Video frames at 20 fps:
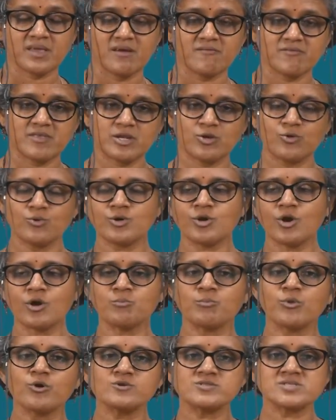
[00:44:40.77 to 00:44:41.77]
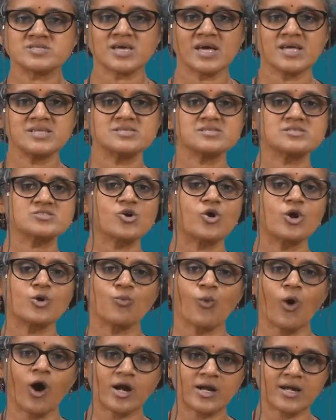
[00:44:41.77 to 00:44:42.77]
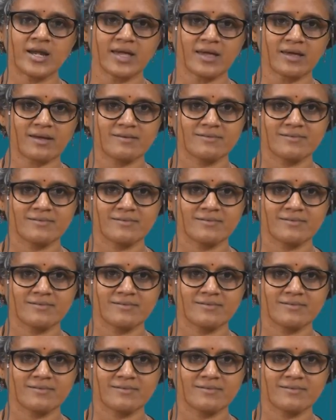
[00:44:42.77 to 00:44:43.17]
If they do it on both sides, it is called waddling.